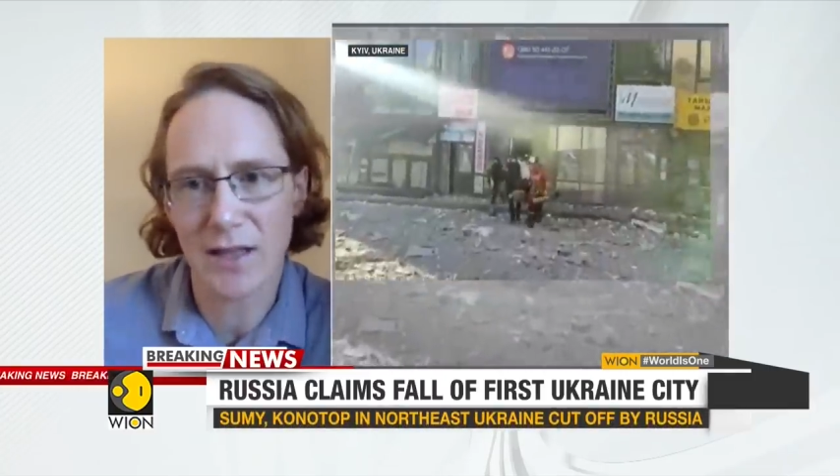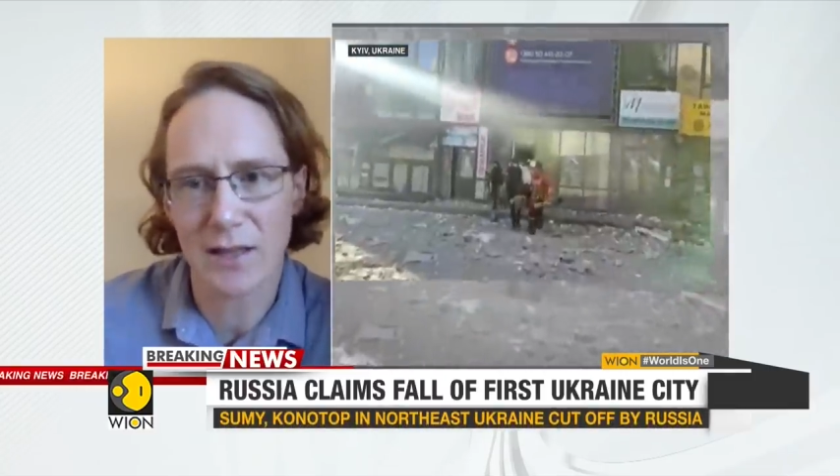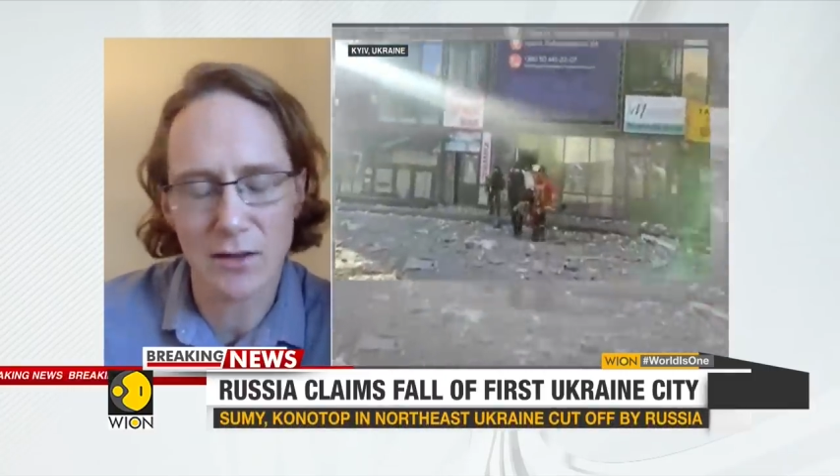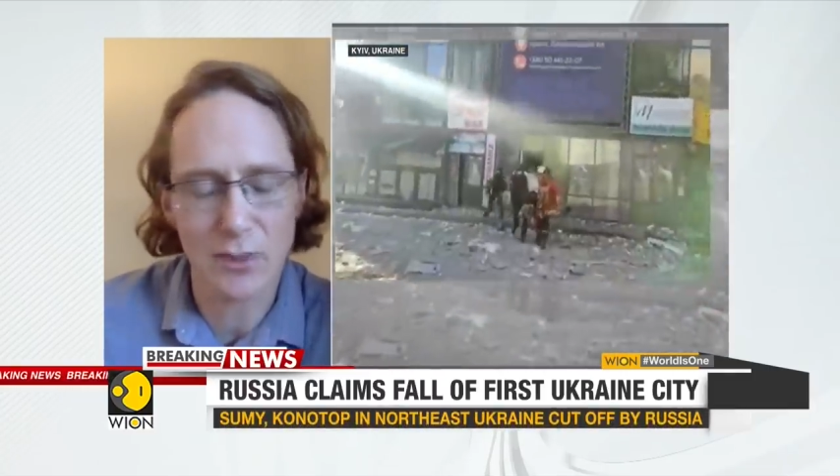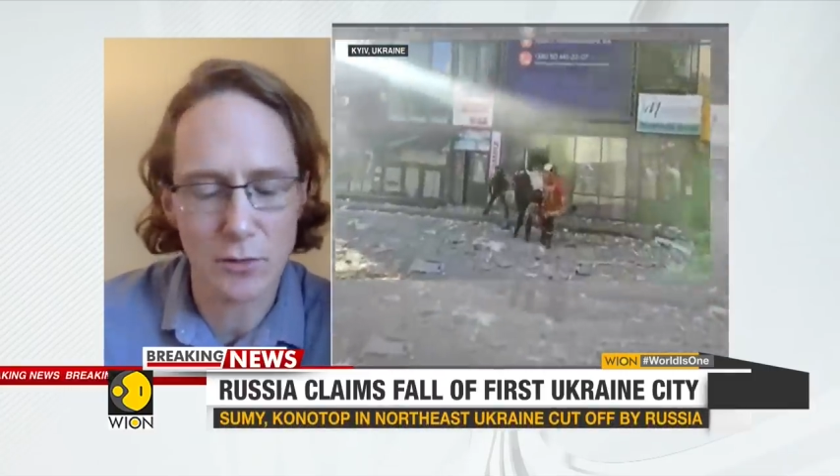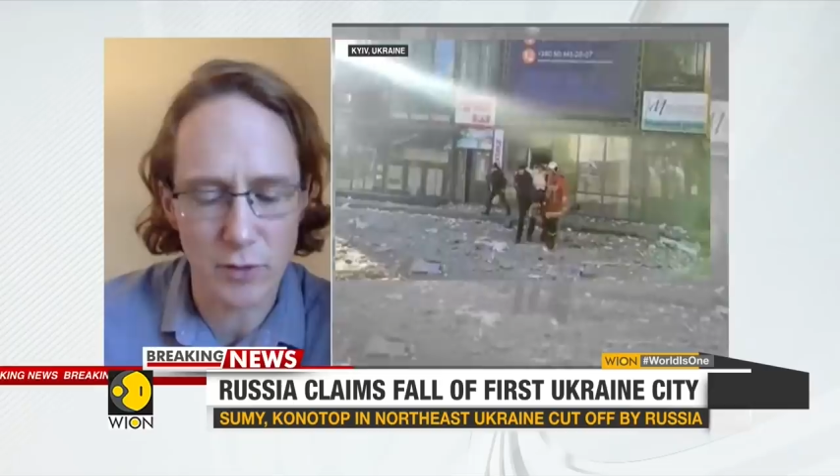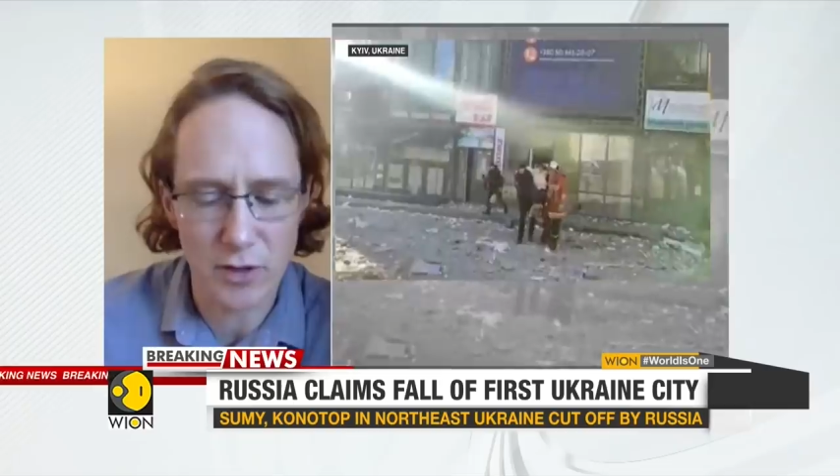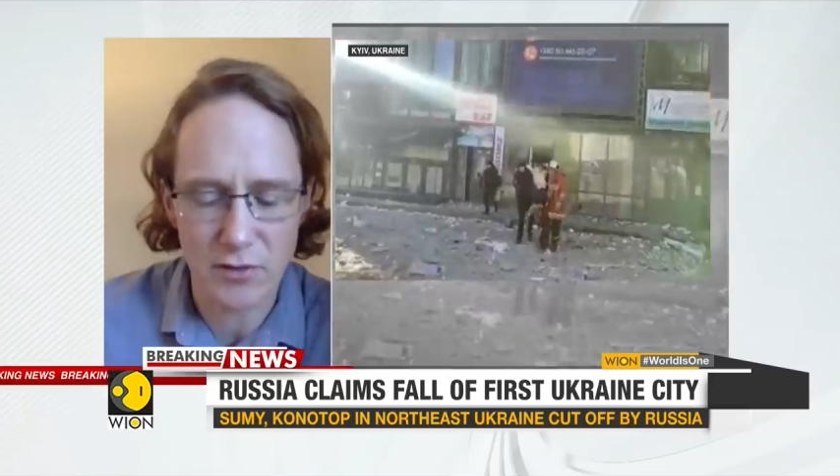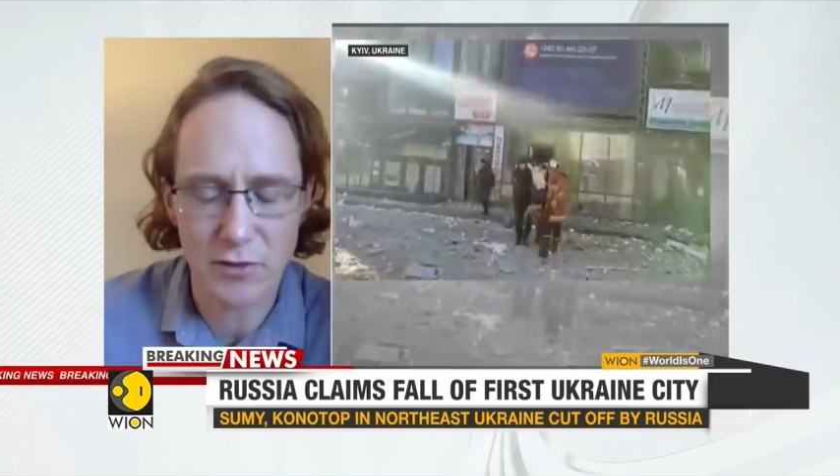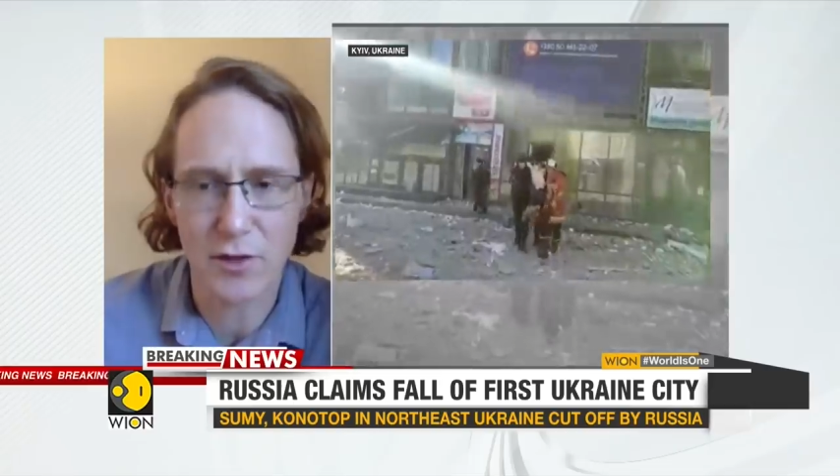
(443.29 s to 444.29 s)
into
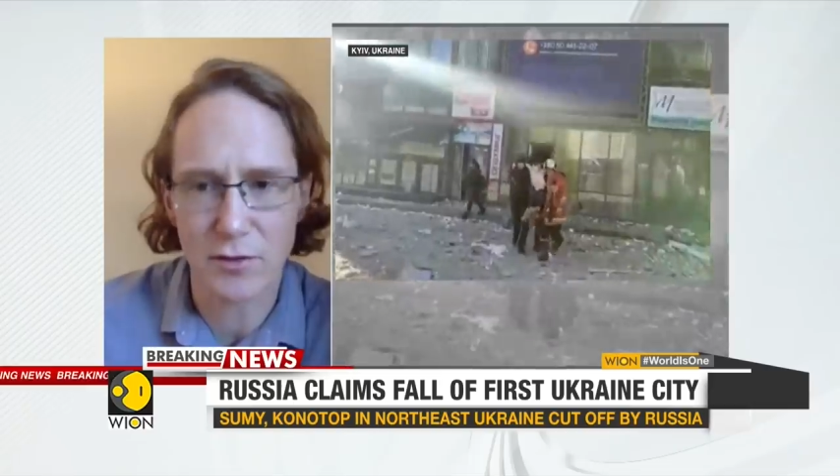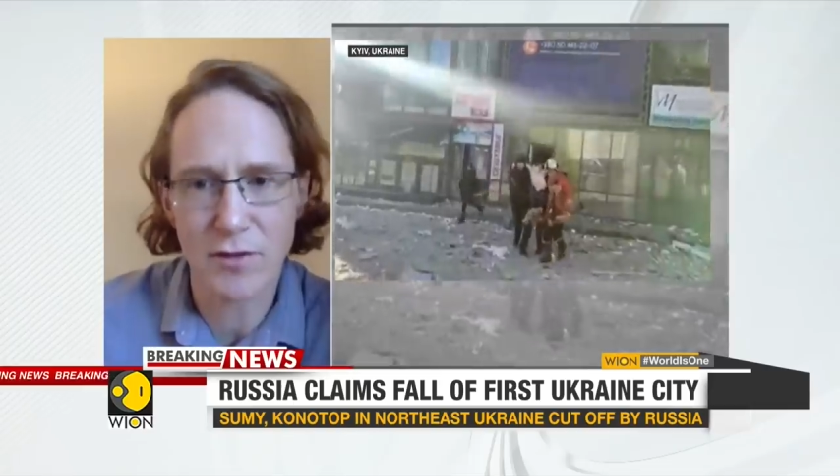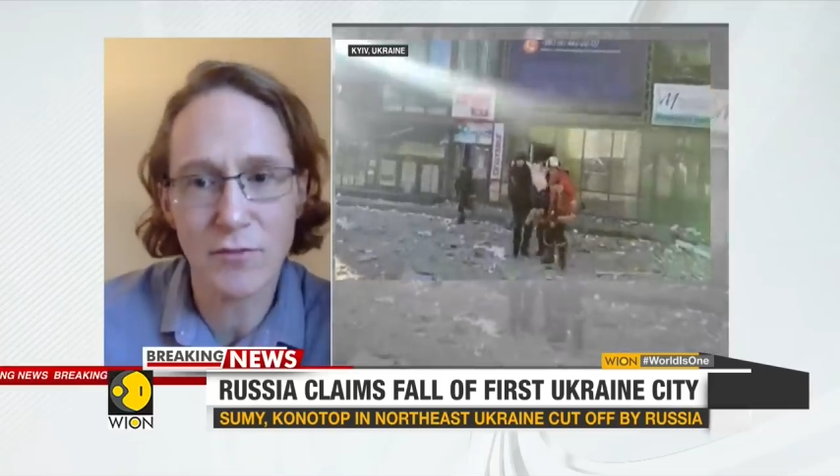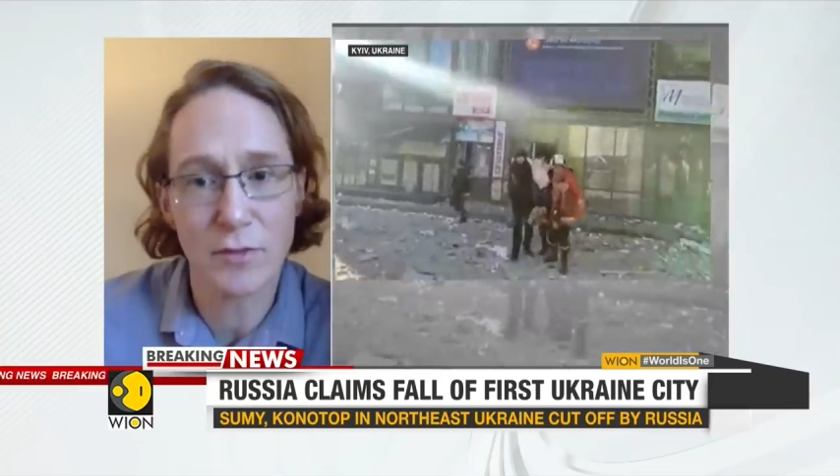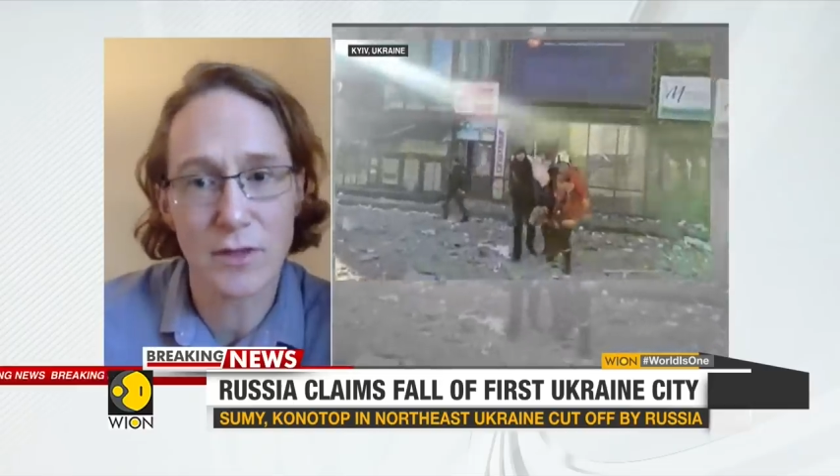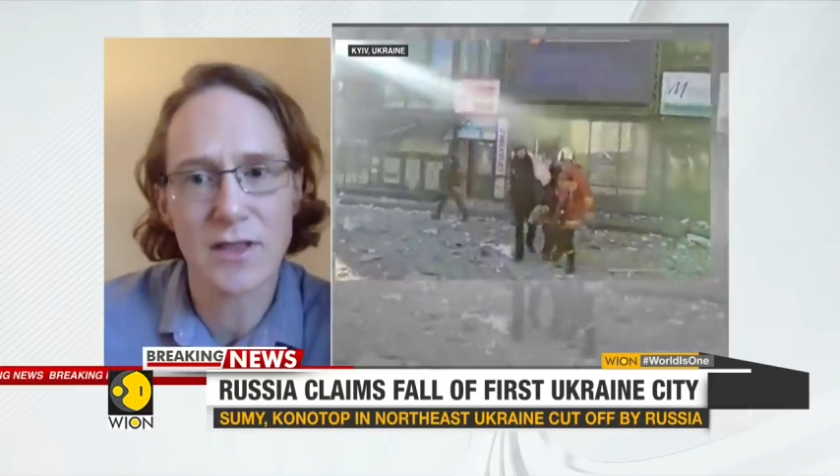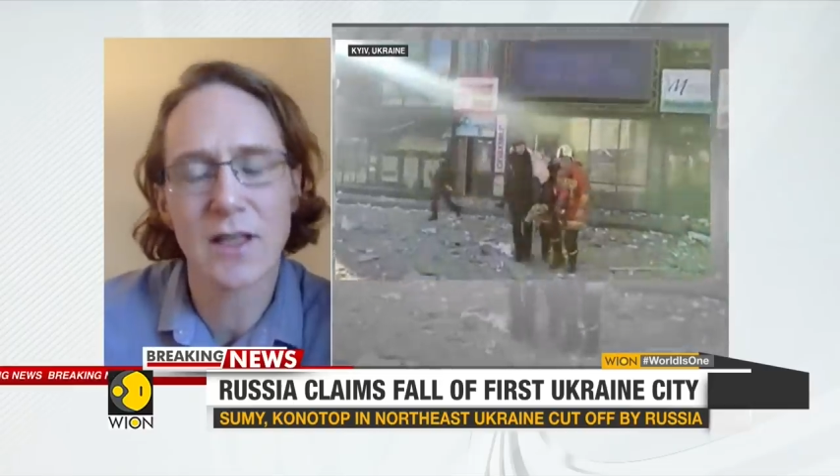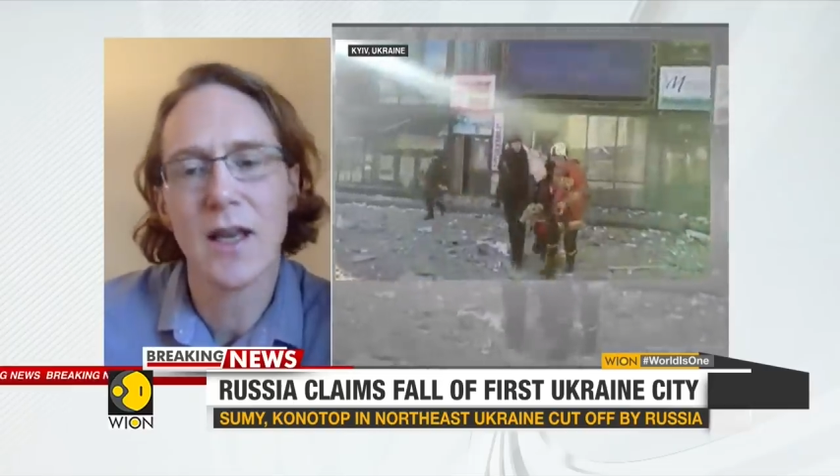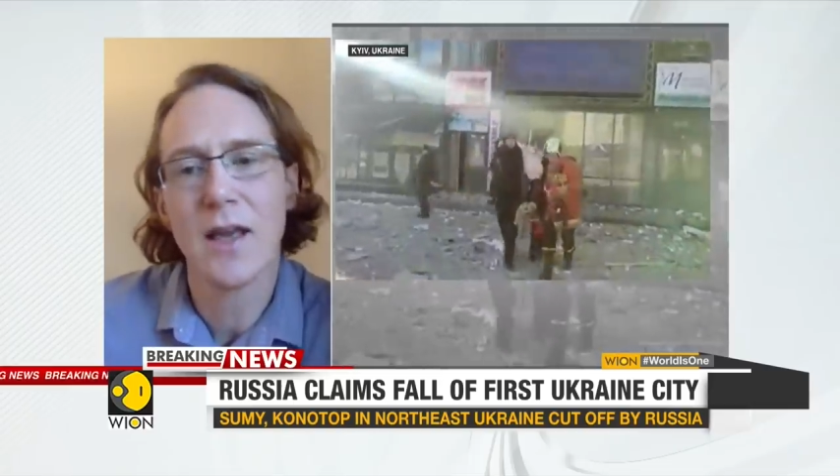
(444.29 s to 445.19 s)
Russian sphere of influence,